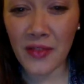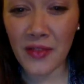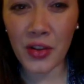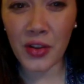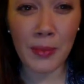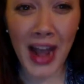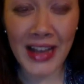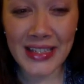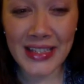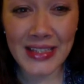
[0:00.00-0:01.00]
There will be
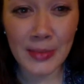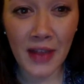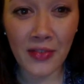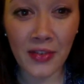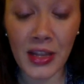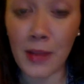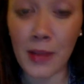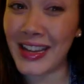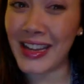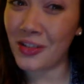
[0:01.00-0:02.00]
passes to buy for them,
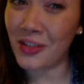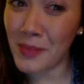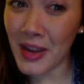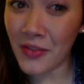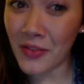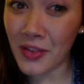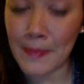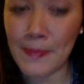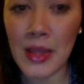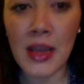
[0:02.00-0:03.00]
but again, you'll have to pay for them.